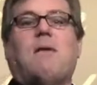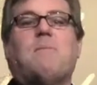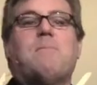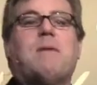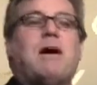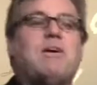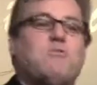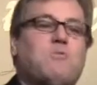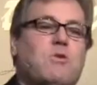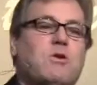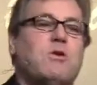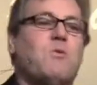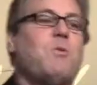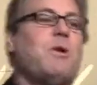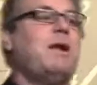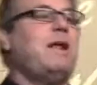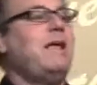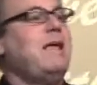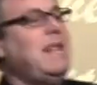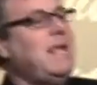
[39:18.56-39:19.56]
everybody's
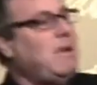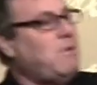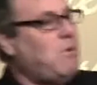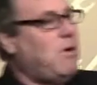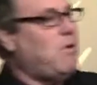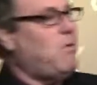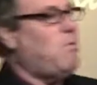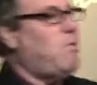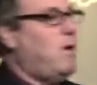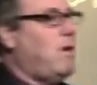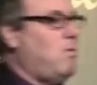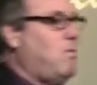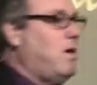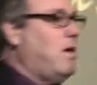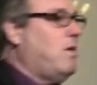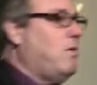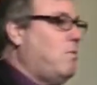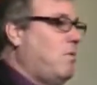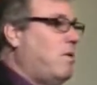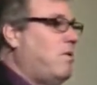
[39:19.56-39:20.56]
wondering where, they, where,
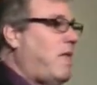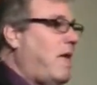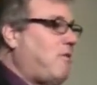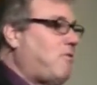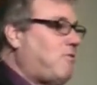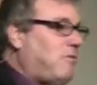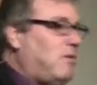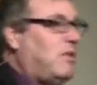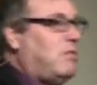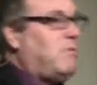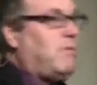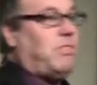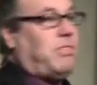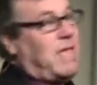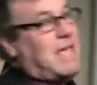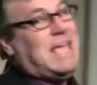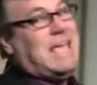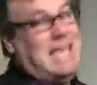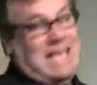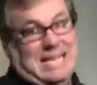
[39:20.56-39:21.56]
where, where that slithering
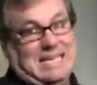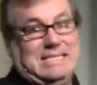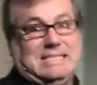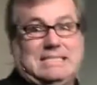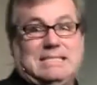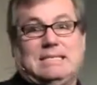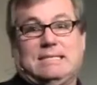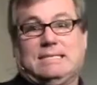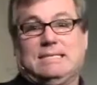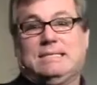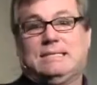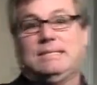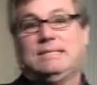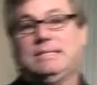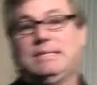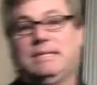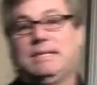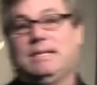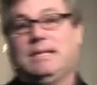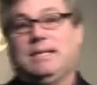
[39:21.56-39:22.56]
thing is.
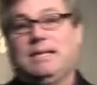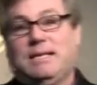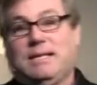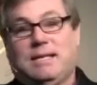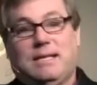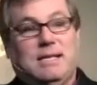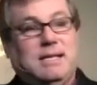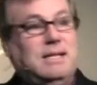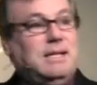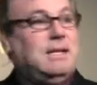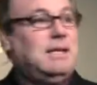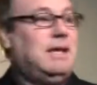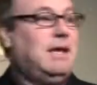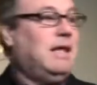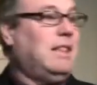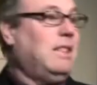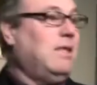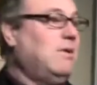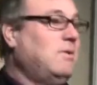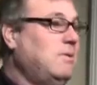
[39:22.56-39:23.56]

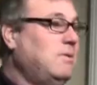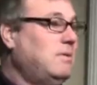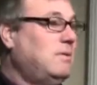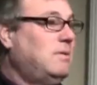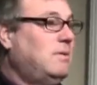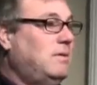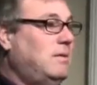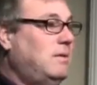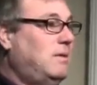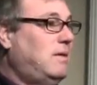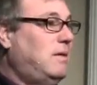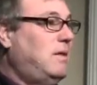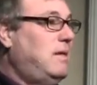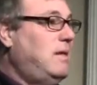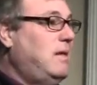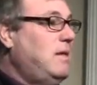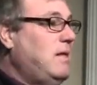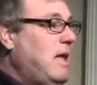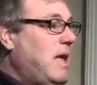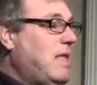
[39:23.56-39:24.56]
Hello?
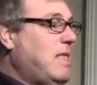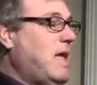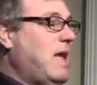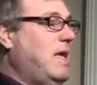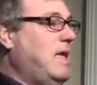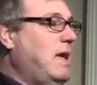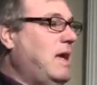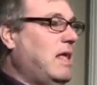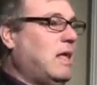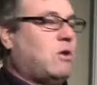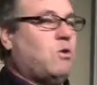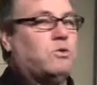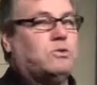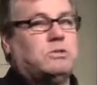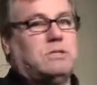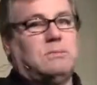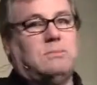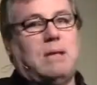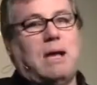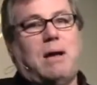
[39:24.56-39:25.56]
And, and, and of
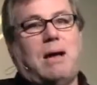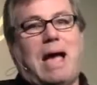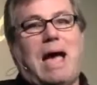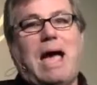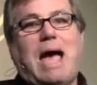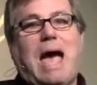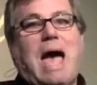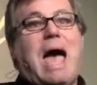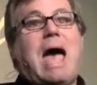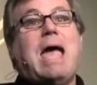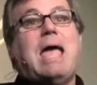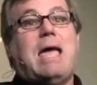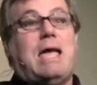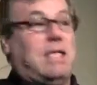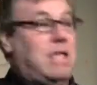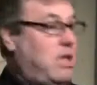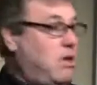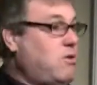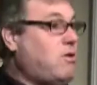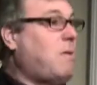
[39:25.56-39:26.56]
course, now
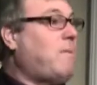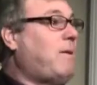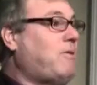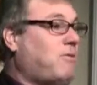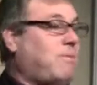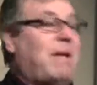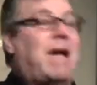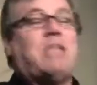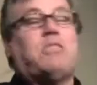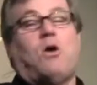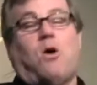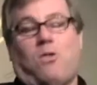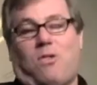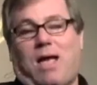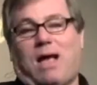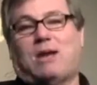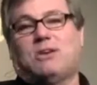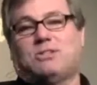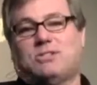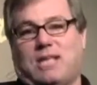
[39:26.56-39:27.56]
I, I now you talking about something I
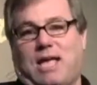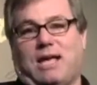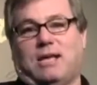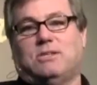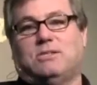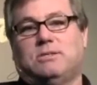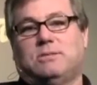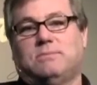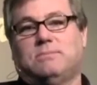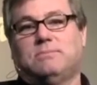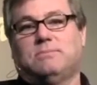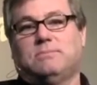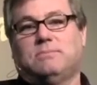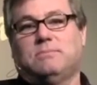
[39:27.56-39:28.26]
don't like is snakes.